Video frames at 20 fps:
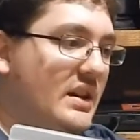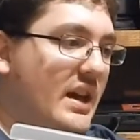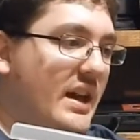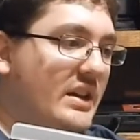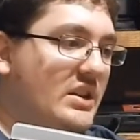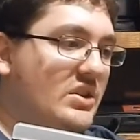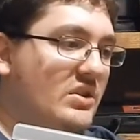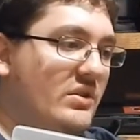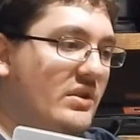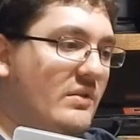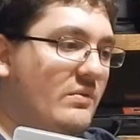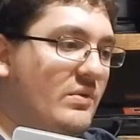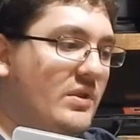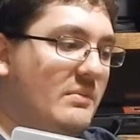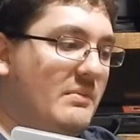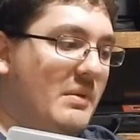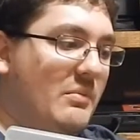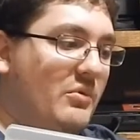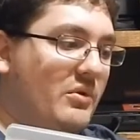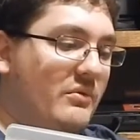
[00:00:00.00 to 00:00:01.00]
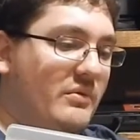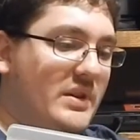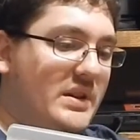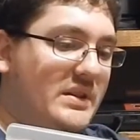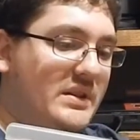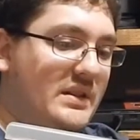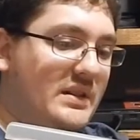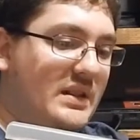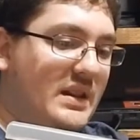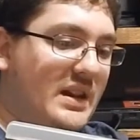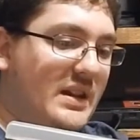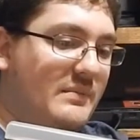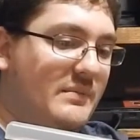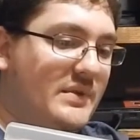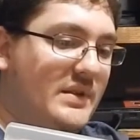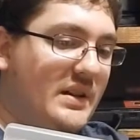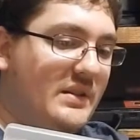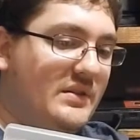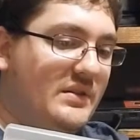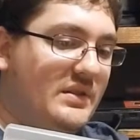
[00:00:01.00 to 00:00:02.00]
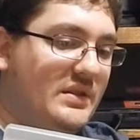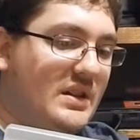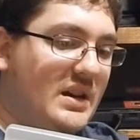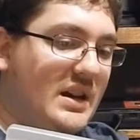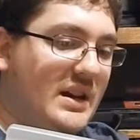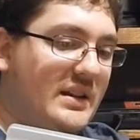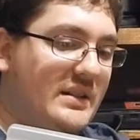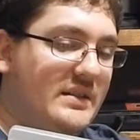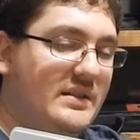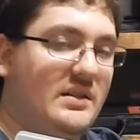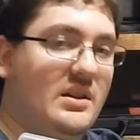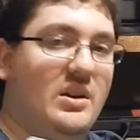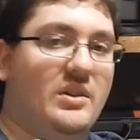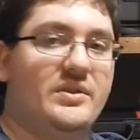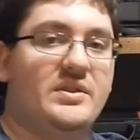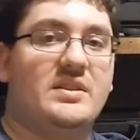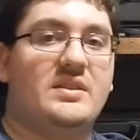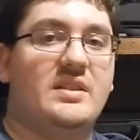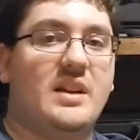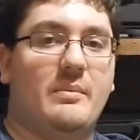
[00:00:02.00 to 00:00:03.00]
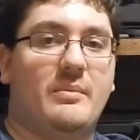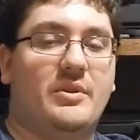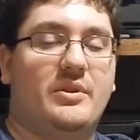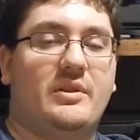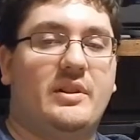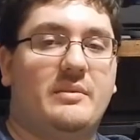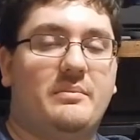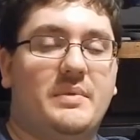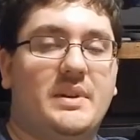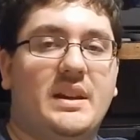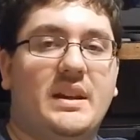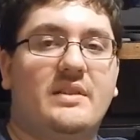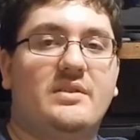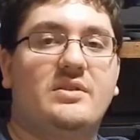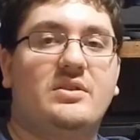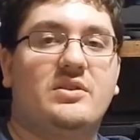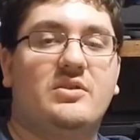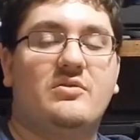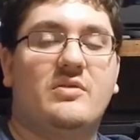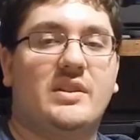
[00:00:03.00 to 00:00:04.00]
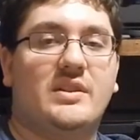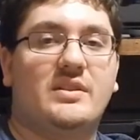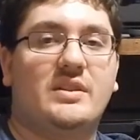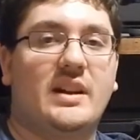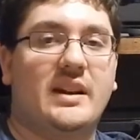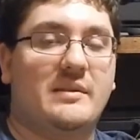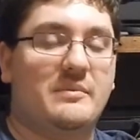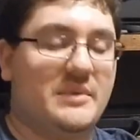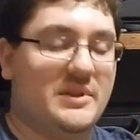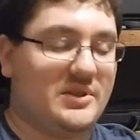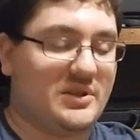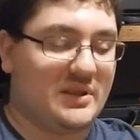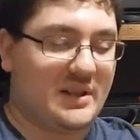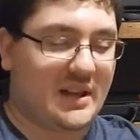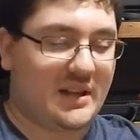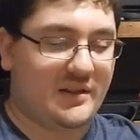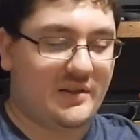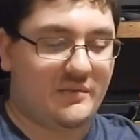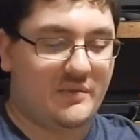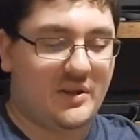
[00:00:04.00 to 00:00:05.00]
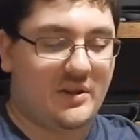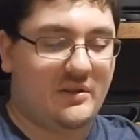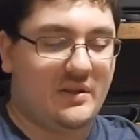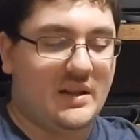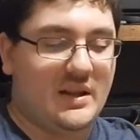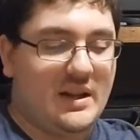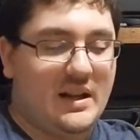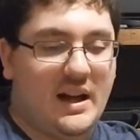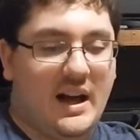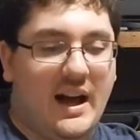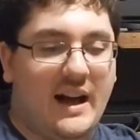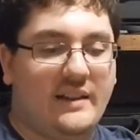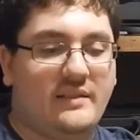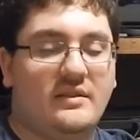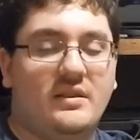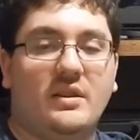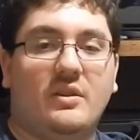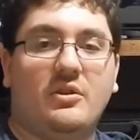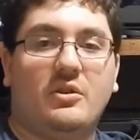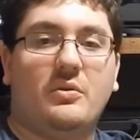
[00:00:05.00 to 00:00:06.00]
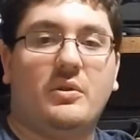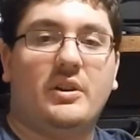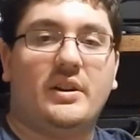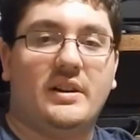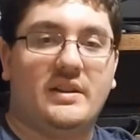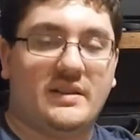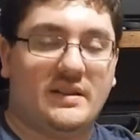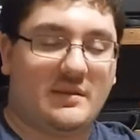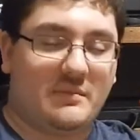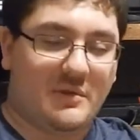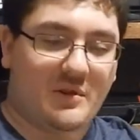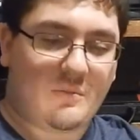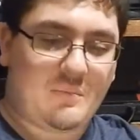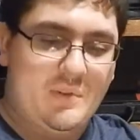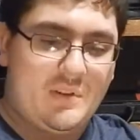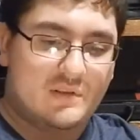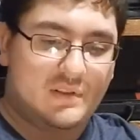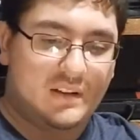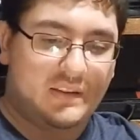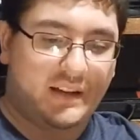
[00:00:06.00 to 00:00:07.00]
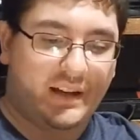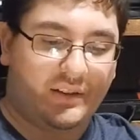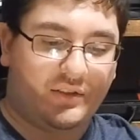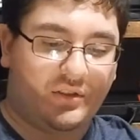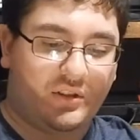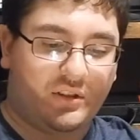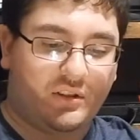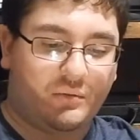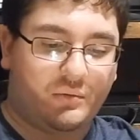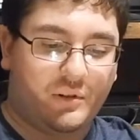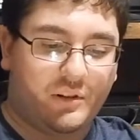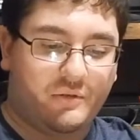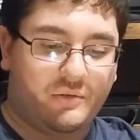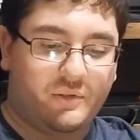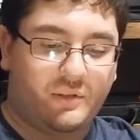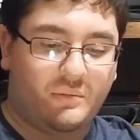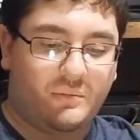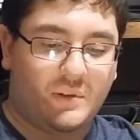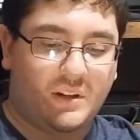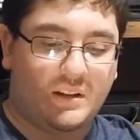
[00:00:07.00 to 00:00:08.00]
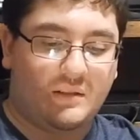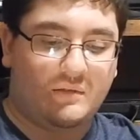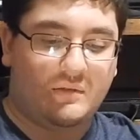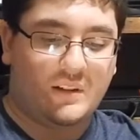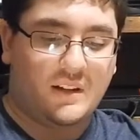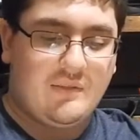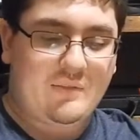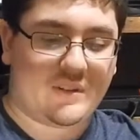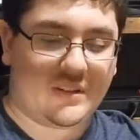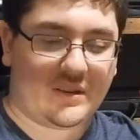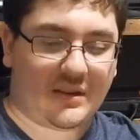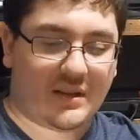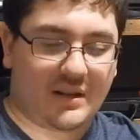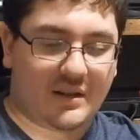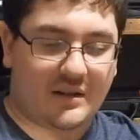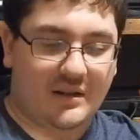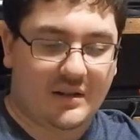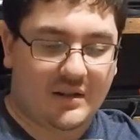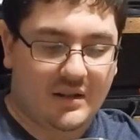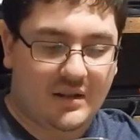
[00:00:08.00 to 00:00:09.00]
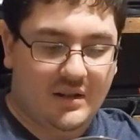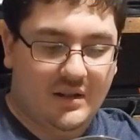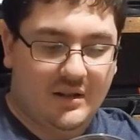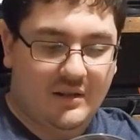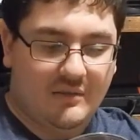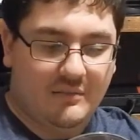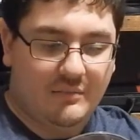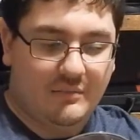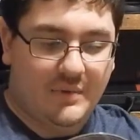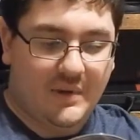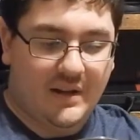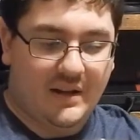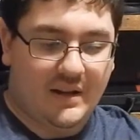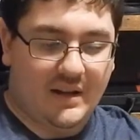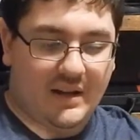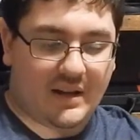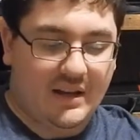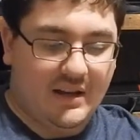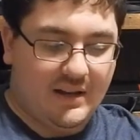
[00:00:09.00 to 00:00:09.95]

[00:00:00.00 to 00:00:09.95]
Actually, one of my more recent games I just got is called Summoner on PS2. I just thought I'd mention that as well. I don't know where it is at the moment. I think I took it to work with me and left it there. But,